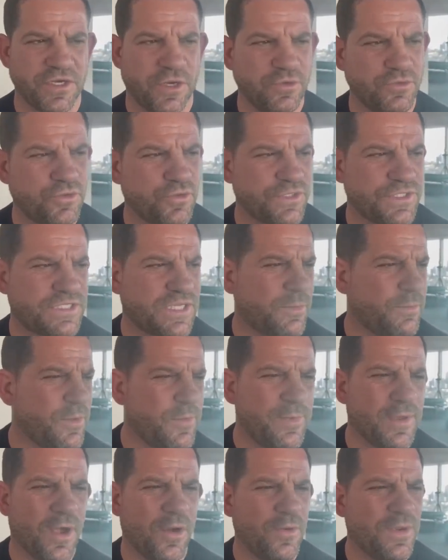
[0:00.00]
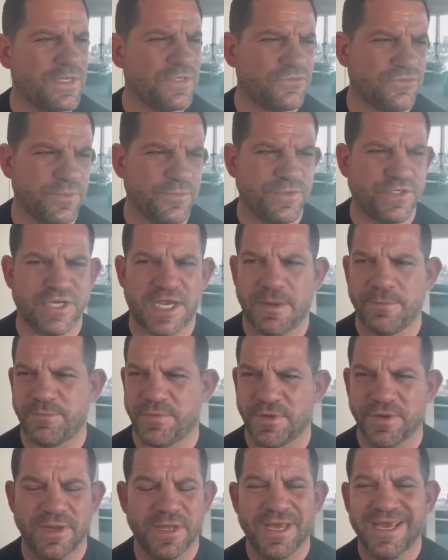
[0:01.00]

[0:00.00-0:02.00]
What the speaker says: Joe Joyce, WBO interim champion.